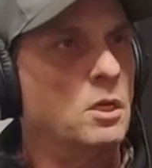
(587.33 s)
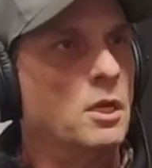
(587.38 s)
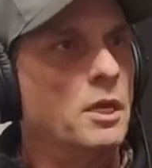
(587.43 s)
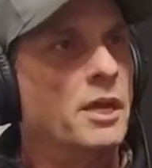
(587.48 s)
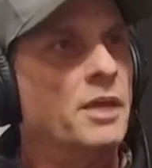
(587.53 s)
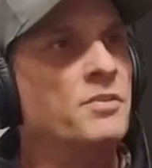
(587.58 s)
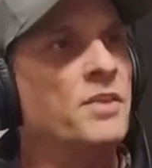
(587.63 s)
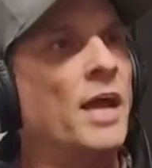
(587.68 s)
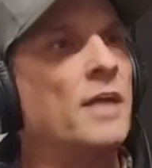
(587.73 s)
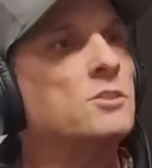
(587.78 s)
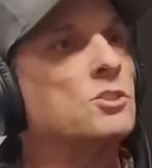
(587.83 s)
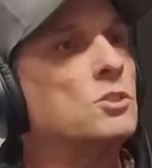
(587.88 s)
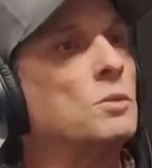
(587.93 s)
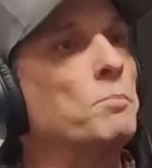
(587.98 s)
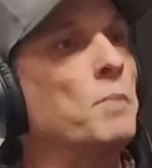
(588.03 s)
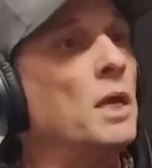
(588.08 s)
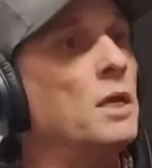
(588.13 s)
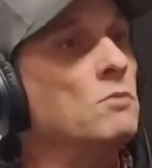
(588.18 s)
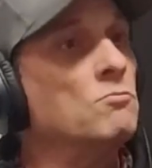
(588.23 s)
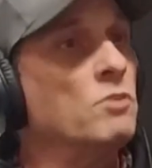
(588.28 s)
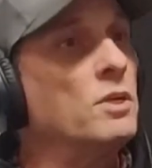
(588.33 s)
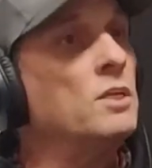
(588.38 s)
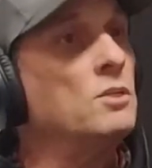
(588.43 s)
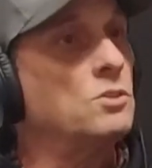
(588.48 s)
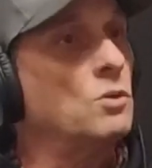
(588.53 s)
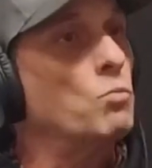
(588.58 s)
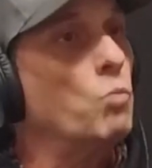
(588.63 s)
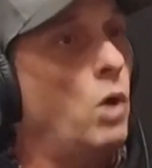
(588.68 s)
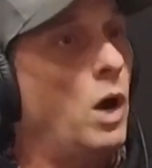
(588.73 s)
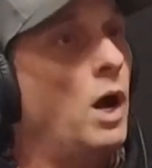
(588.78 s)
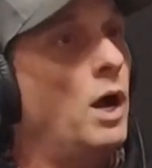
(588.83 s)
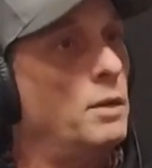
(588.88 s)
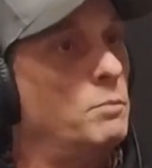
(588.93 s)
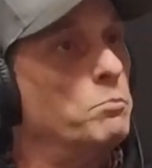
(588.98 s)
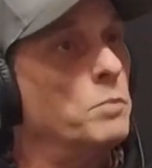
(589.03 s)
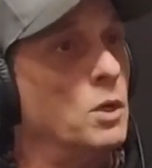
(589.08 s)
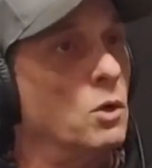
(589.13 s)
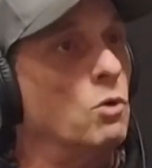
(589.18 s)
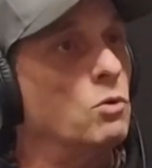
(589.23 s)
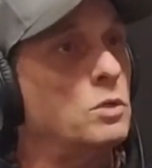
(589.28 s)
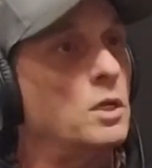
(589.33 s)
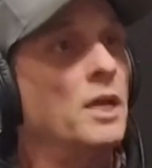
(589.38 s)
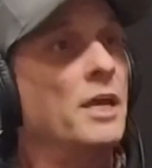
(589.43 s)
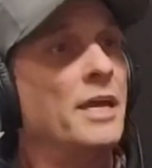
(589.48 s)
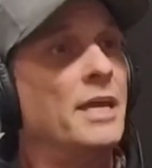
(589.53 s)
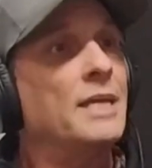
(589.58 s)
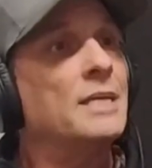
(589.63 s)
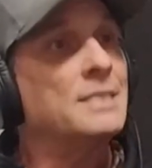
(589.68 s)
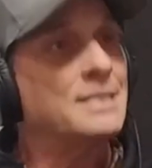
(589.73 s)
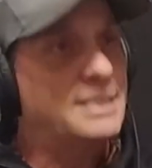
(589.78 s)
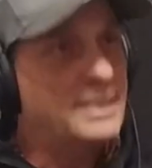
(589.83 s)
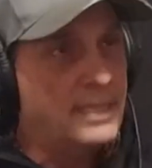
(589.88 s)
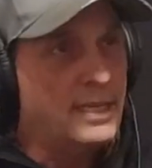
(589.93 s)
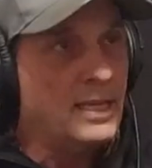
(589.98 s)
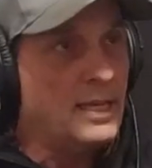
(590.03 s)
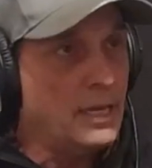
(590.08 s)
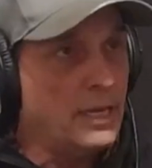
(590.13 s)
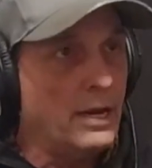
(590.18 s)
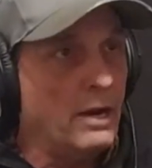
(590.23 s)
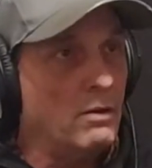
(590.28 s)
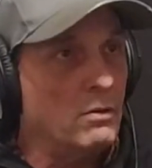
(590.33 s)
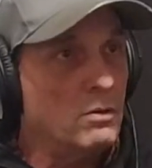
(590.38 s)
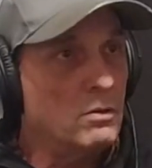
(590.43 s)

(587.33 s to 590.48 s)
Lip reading: and that's the main reason why milk is there.